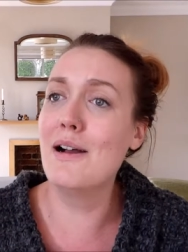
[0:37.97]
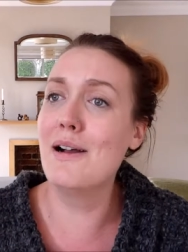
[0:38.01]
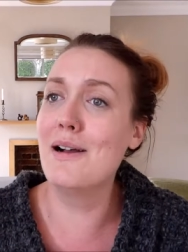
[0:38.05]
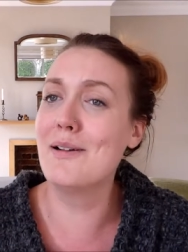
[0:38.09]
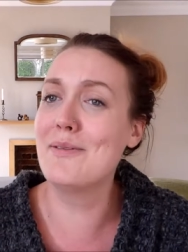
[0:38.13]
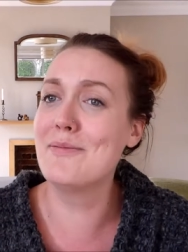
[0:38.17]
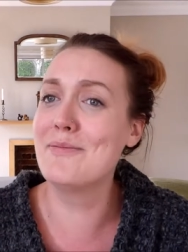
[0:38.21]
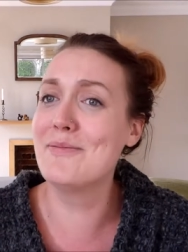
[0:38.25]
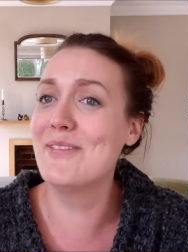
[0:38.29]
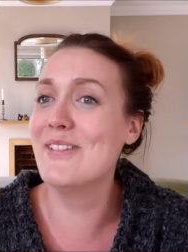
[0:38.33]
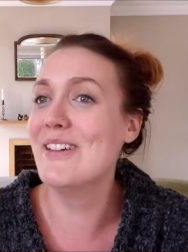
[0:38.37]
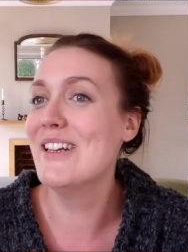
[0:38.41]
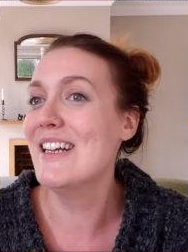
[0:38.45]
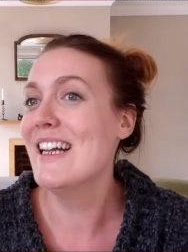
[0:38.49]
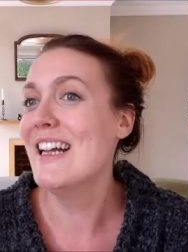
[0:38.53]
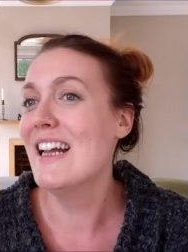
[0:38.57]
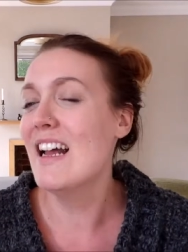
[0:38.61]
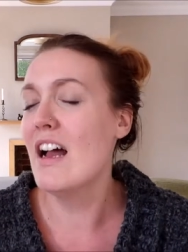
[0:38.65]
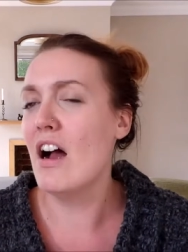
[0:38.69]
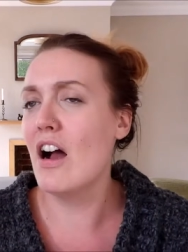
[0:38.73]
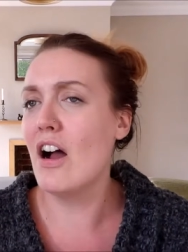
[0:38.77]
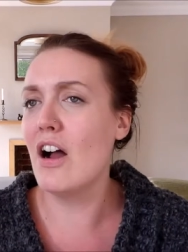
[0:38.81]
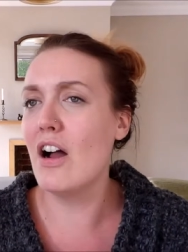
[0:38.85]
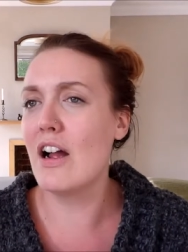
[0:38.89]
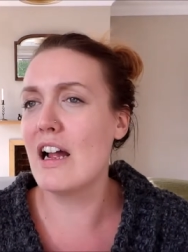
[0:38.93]
Um,
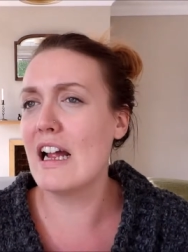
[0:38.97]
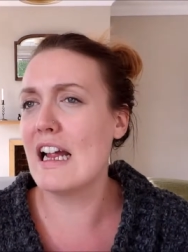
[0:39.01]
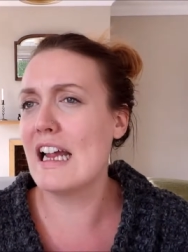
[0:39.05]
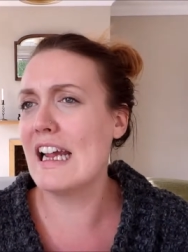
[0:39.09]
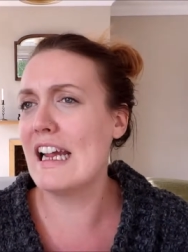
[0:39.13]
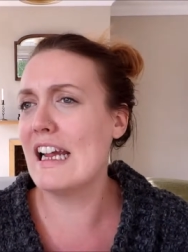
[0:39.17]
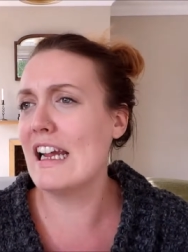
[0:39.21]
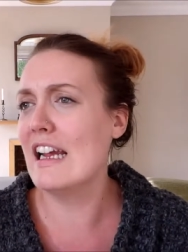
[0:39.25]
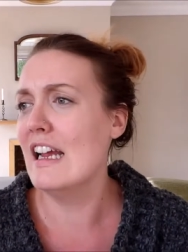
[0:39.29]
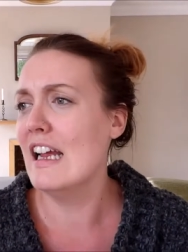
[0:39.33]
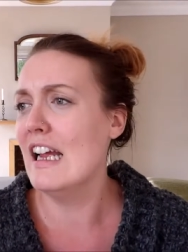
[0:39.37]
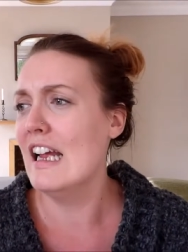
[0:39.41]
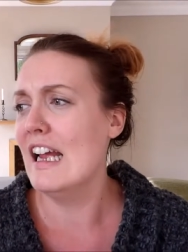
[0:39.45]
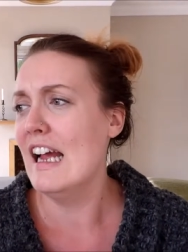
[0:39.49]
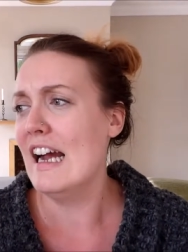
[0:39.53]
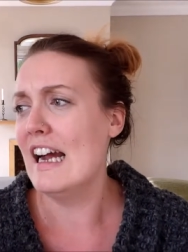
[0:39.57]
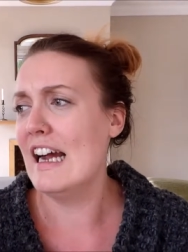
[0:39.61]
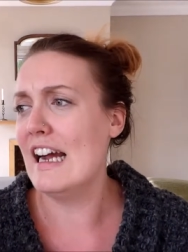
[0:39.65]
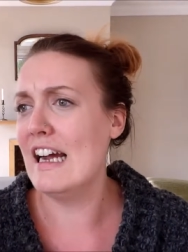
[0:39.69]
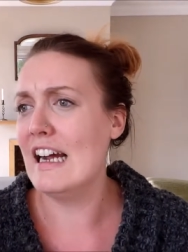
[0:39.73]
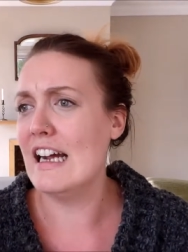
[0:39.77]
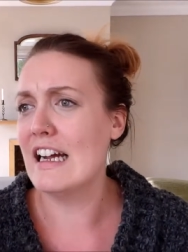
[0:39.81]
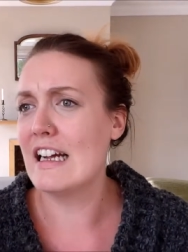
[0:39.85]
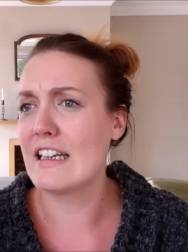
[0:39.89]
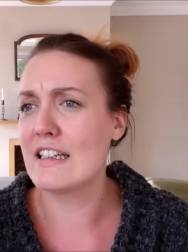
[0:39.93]
I
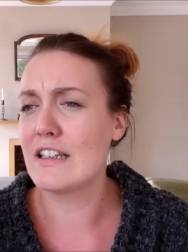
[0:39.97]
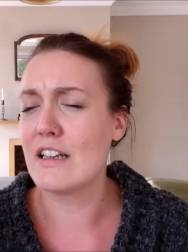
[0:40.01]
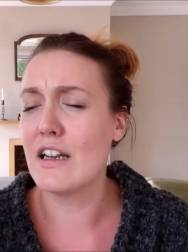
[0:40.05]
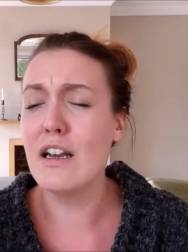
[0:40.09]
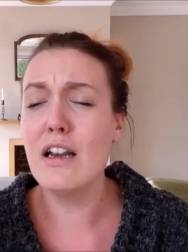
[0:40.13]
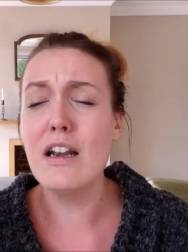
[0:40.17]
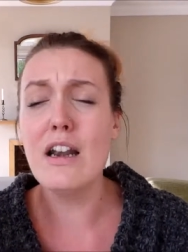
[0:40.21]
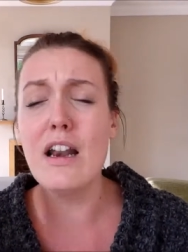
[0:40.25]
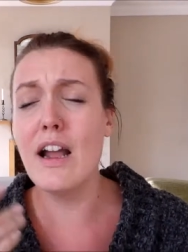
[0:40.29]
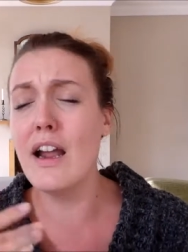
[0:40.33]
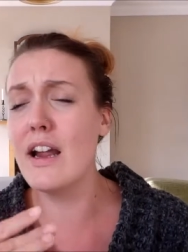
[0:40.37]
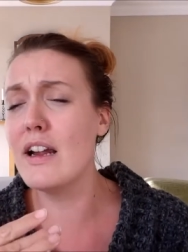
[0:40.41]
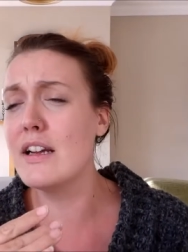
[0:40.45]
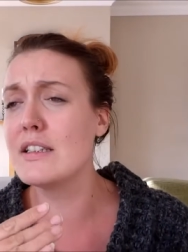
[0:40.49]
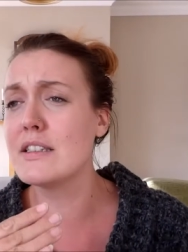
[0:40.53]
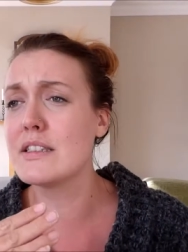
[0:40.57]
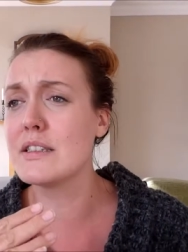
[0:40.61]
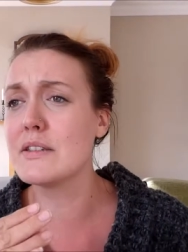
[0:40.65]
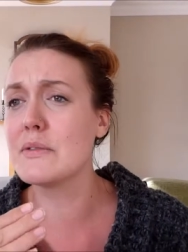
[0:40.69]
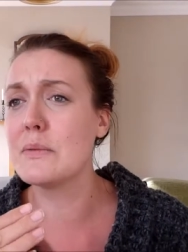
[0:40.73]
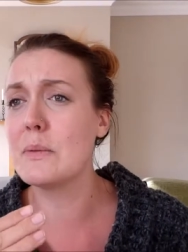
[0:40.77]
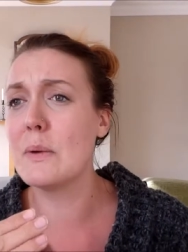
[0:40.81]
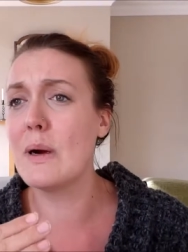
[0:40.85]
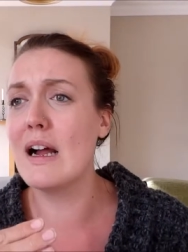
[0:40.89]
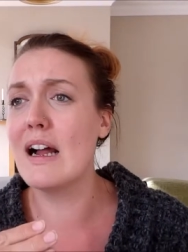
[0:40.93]
had loads
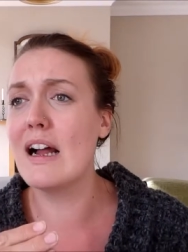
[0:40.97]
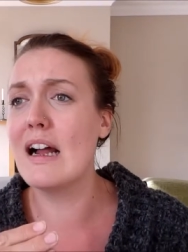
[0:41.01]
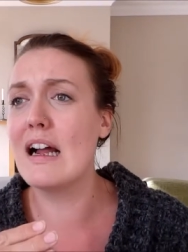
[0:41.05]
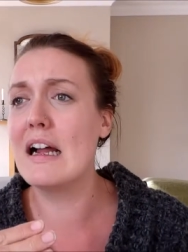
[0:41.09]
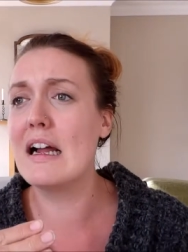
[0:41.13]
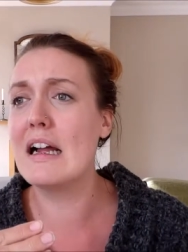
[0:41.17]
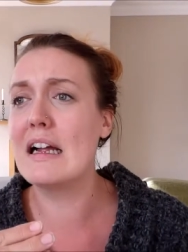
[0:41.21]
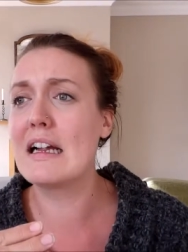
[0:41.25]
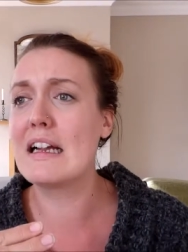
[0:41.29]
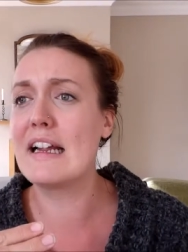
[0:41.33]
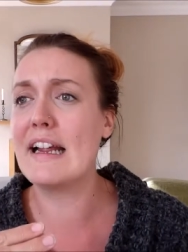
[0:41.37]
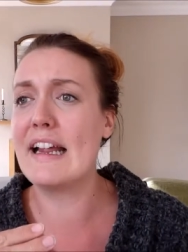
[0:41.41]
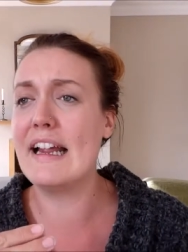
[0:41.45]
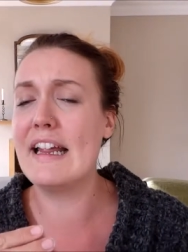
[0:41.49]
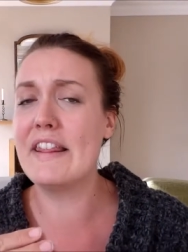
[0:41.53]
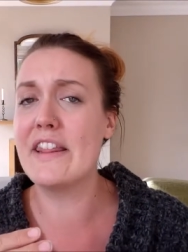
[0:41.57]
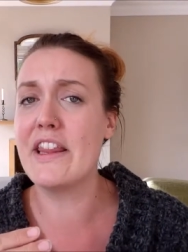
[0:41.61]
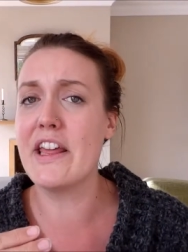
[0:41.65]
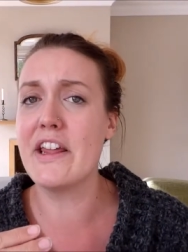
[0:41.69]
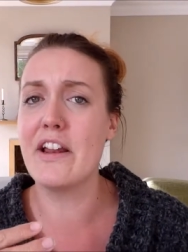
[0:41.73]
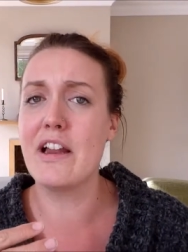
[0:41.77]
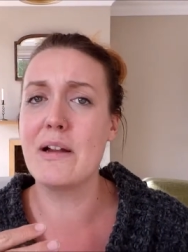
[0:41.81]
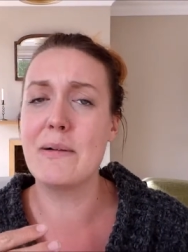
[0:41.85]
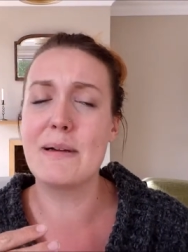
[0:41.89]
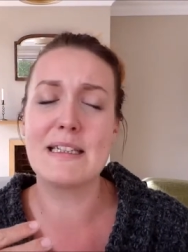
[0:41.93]
of work and
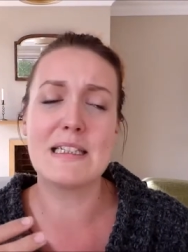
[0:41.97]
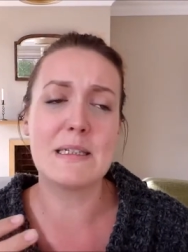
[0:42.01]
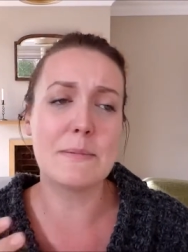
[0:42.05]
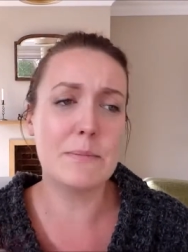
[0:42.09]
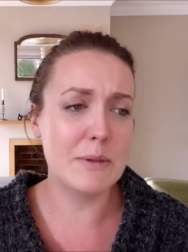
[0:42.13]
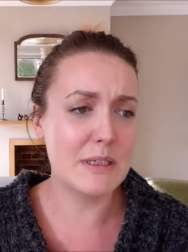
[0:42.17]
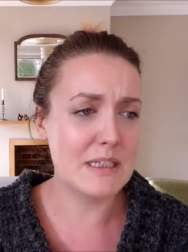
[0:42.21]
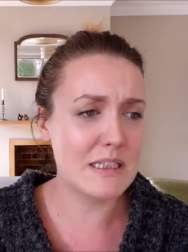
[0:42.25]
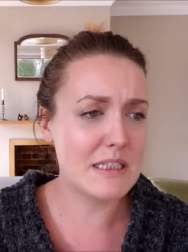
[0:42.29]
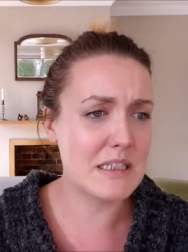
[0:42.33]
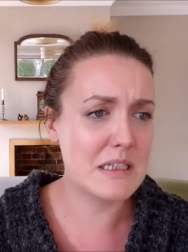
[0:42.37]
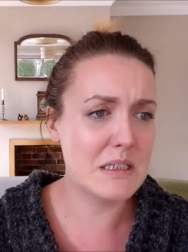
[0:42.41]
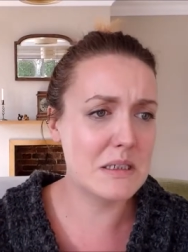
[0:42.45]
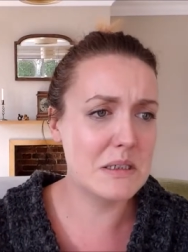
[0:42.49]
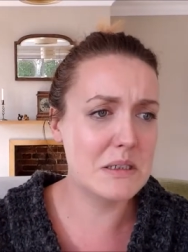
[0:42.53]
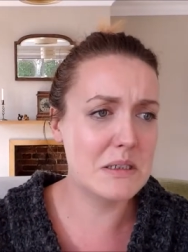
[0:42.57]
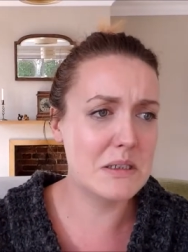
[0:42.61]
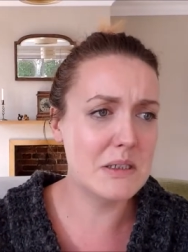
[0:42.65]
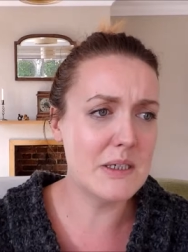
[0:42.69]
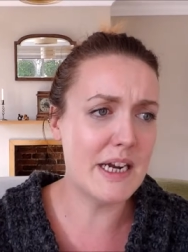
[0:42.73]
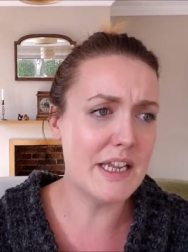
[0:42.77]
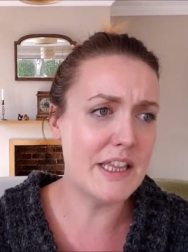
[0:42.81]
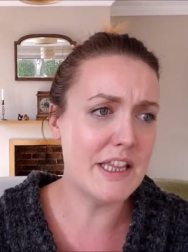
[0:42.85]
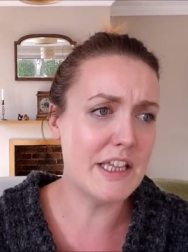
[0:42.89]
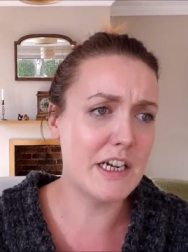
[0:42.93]
then I went to
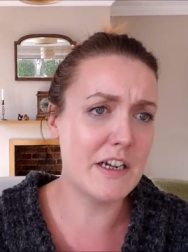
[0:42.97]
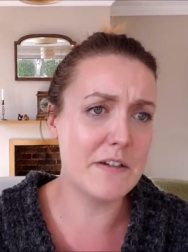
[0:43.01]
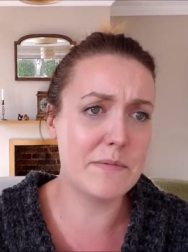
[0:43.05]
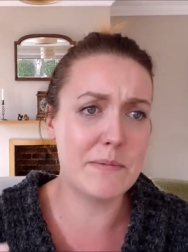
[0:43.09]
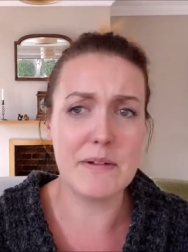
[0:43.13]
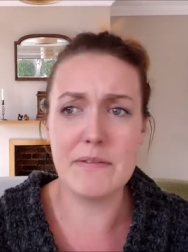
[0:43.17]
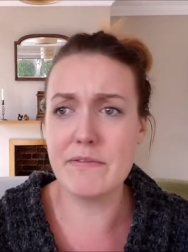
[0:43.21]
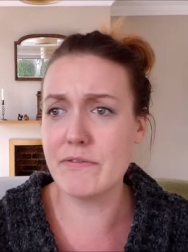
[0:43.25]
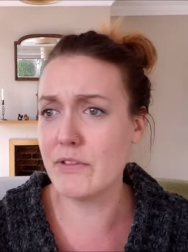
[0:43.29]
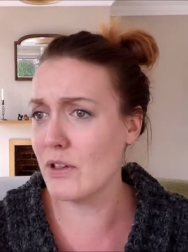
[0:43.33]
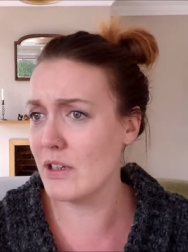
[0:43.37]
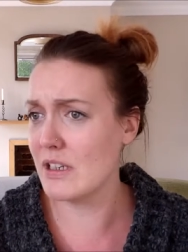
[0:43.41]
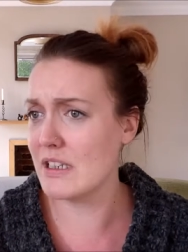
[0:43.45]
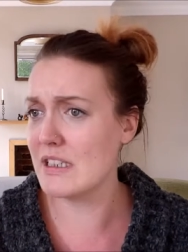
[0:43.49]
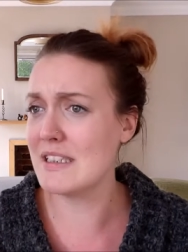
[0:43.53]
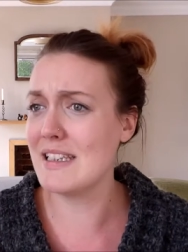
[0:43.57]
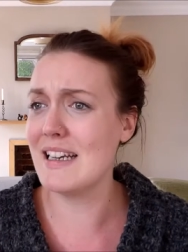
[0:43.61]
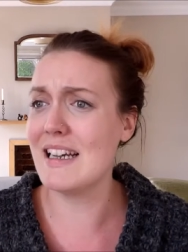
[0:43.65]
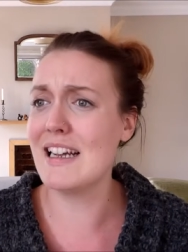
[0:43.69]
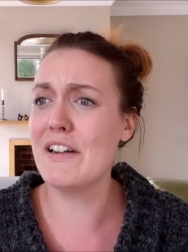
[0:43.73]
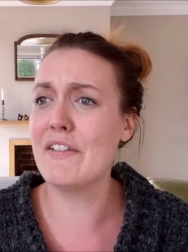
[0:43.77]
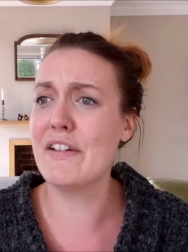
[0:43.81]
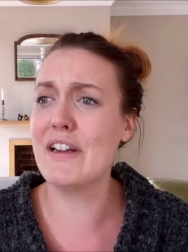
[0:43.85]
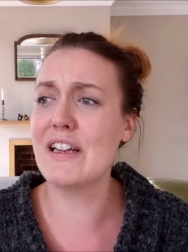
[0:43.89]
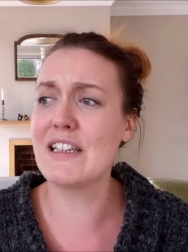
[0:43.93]
Bristol and then I've been
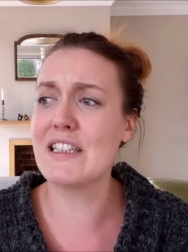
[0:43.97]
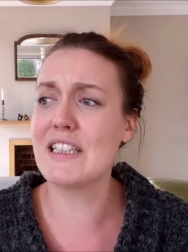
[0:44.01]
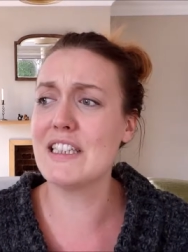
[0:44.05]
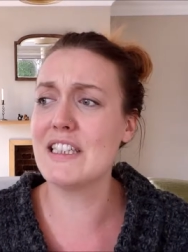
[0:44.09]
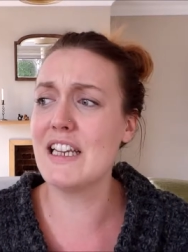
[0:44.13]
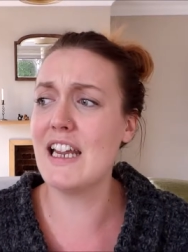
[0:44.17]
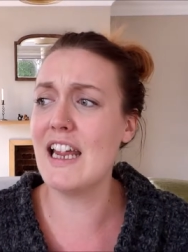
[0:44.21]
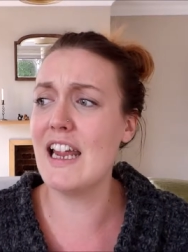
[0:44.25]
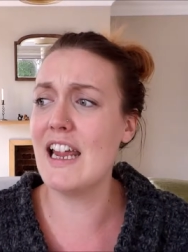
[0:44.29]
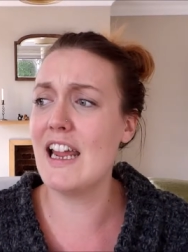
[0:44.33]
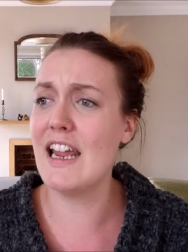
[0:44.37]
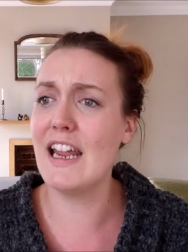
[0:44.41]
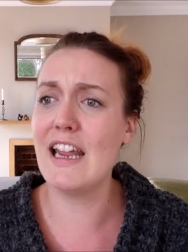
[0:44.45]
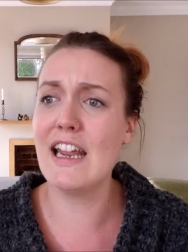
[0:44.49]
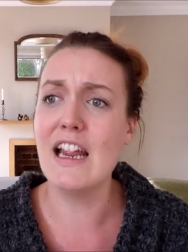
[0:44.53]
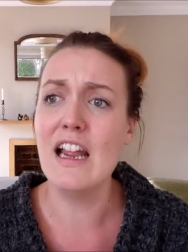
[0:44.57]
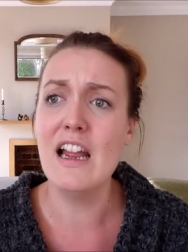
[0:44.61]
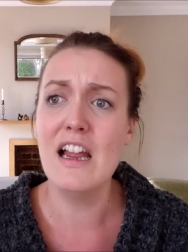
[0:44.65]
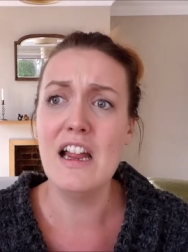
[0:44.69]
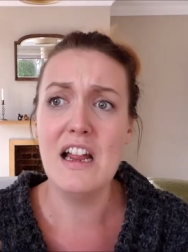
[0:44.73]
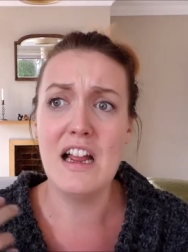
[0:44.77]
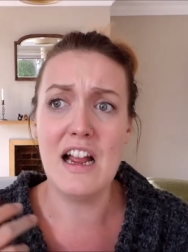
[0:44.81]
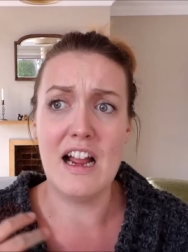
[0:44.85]
volunteering today